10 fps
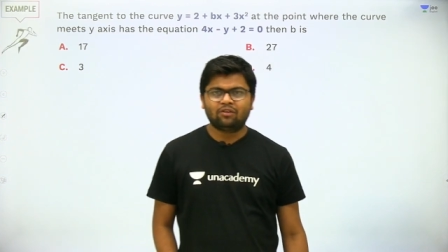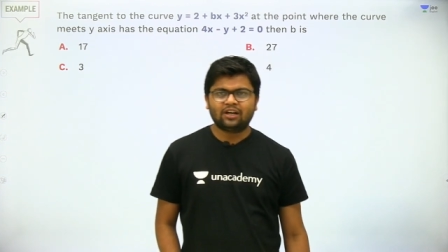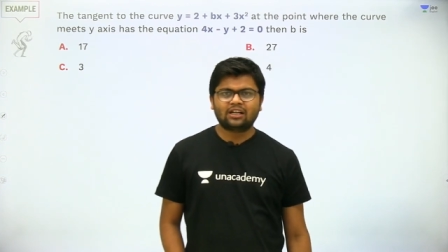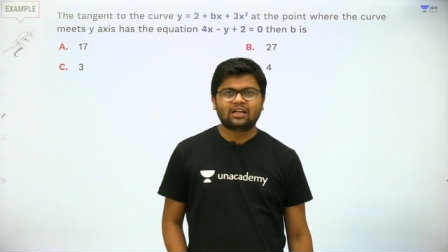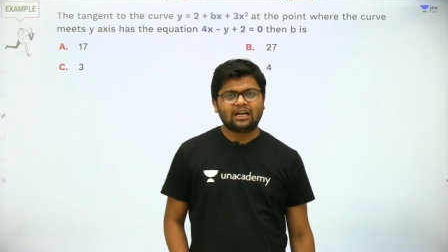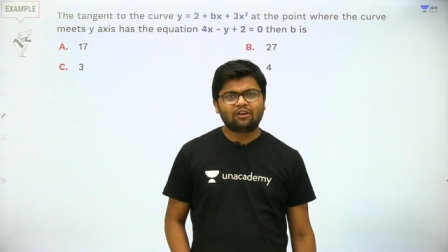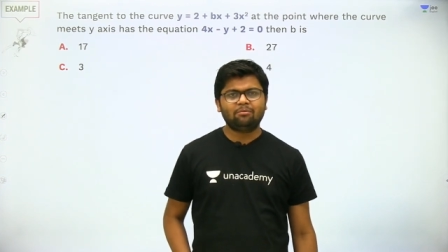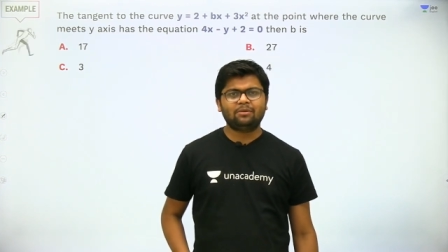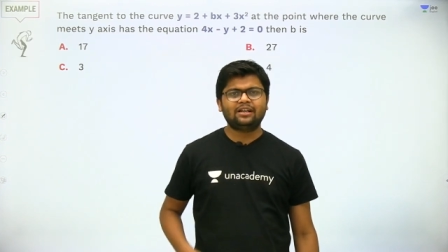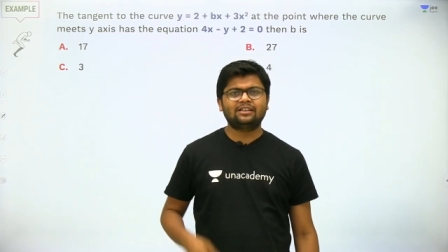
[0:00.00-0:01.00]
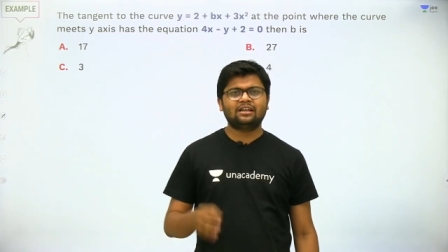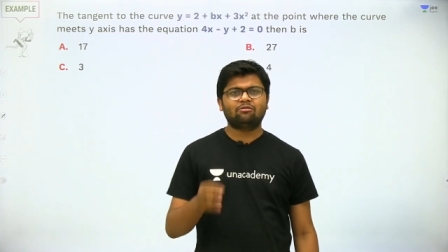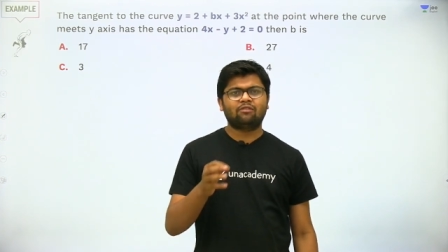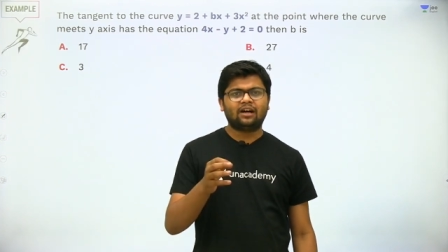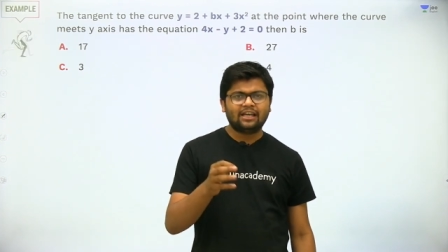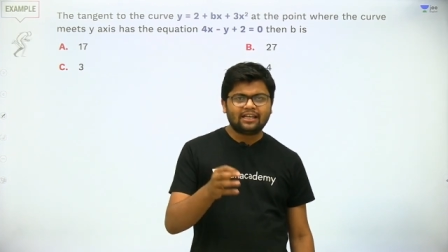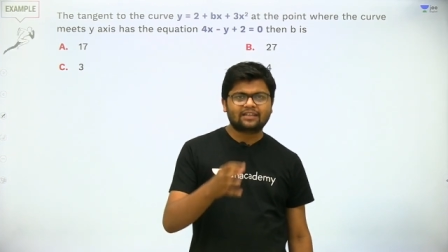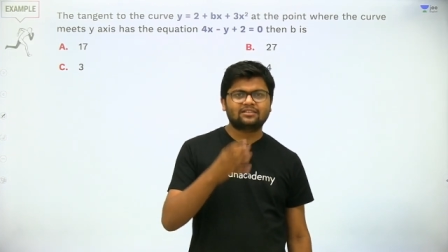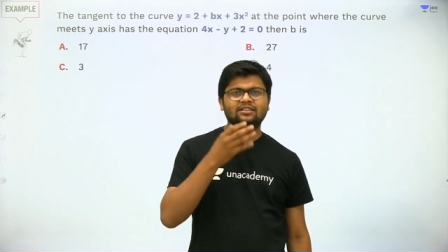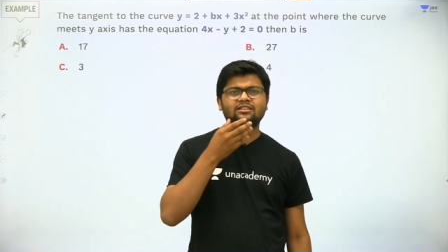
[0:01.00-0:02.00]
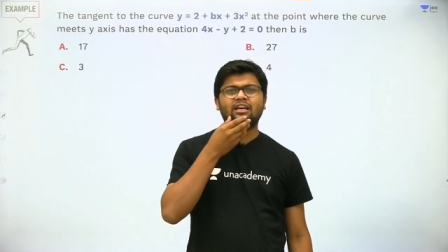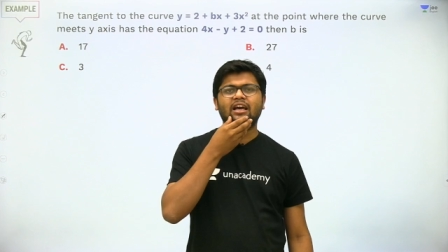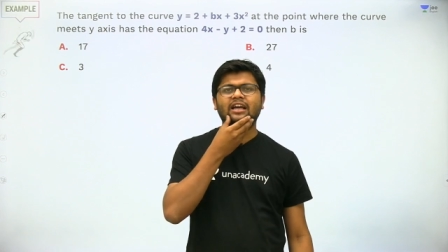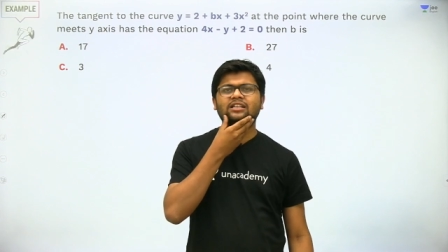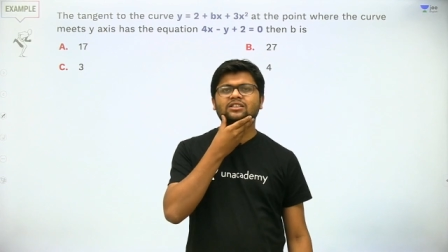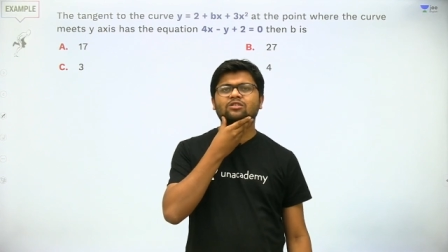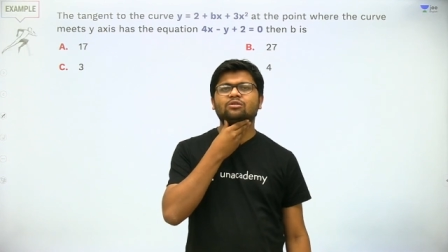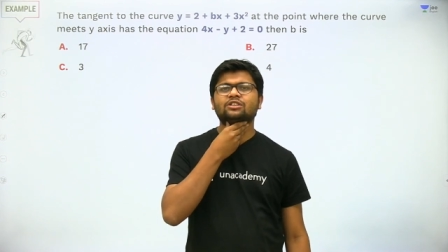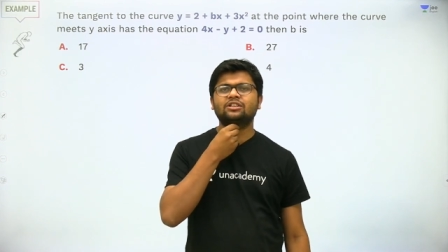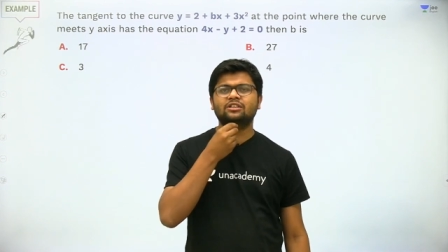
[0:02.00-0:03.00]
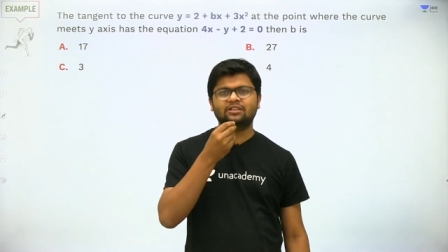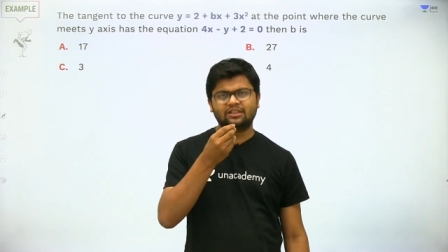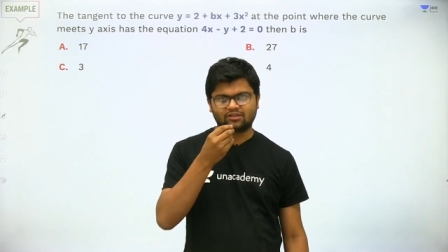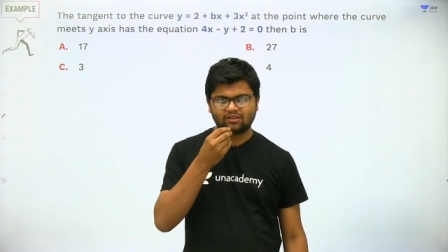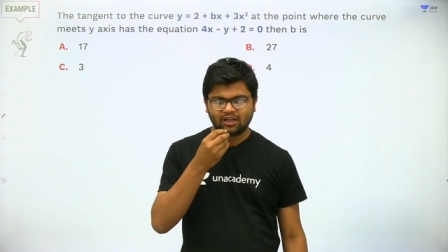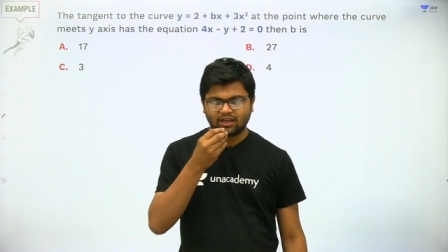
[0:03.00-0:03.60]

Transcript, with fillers: where curve meet the y axis has equation this.